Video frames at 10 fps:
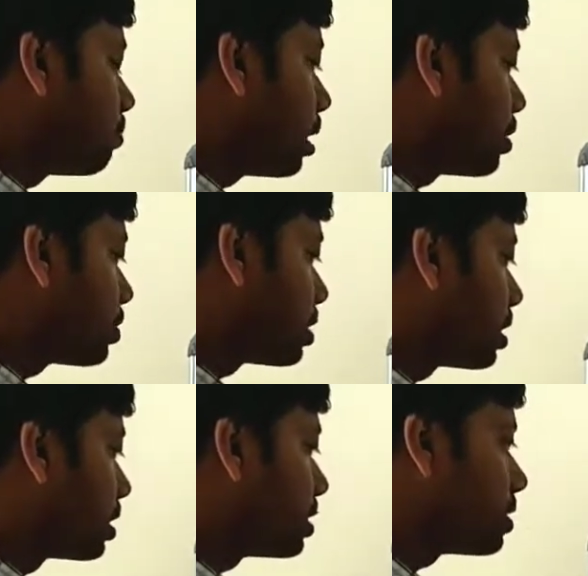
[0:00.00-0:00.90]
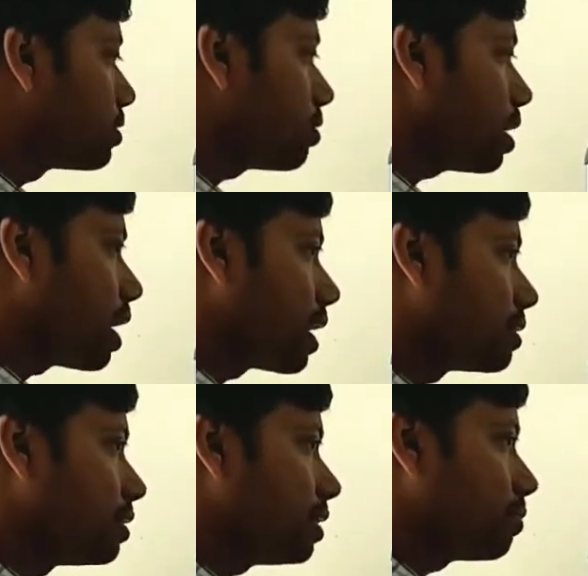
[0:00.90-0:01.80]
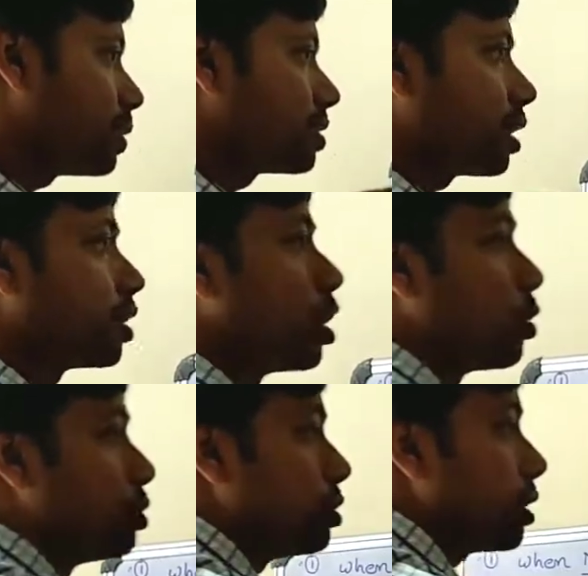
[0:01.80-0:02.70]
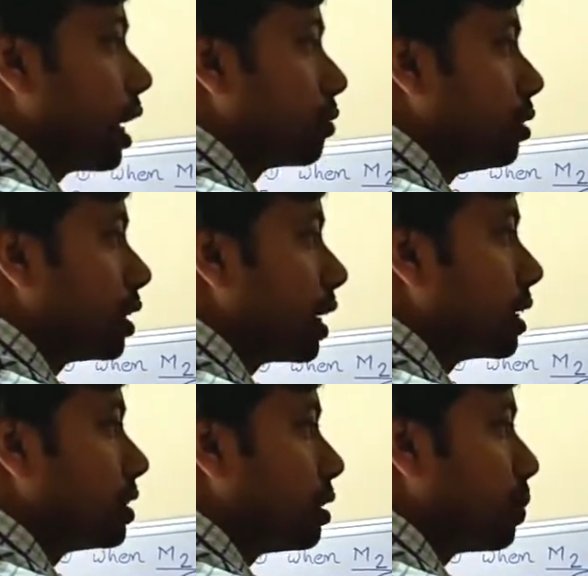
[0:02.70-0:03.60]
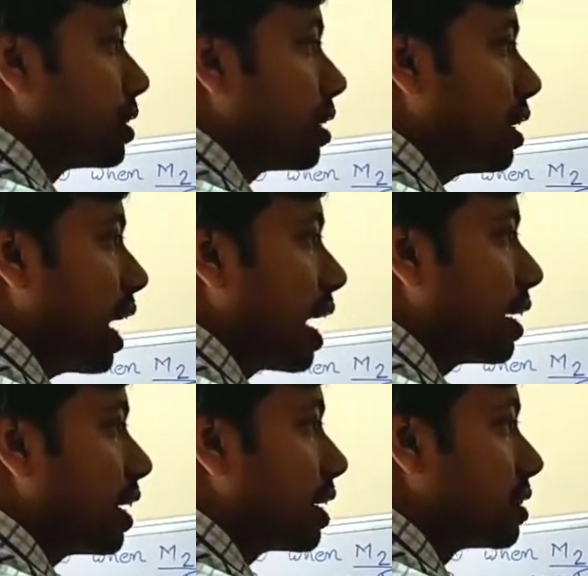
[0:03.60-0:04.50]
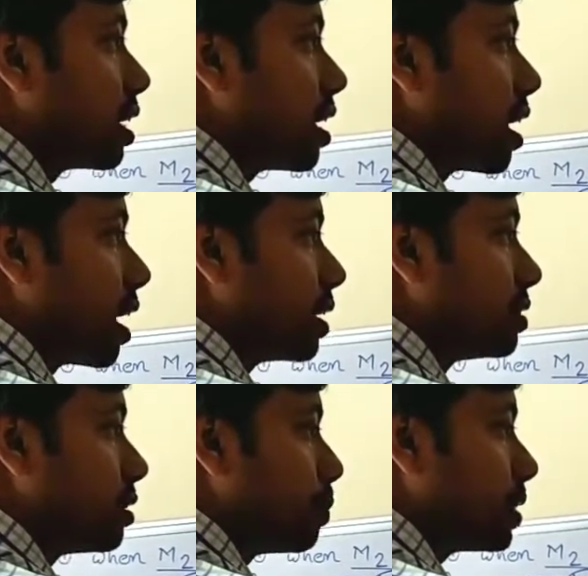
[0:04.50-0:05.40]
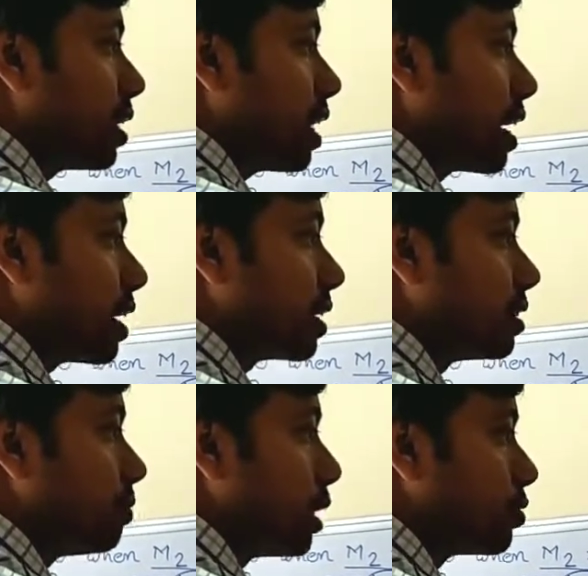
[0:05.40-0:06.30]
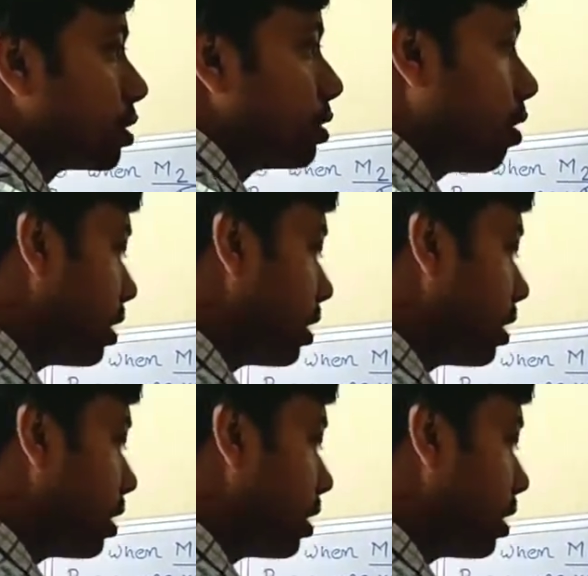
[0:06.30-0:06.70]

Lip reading: velocity. This is your exit pressure, which you calculate exit pressure and exit velocity. You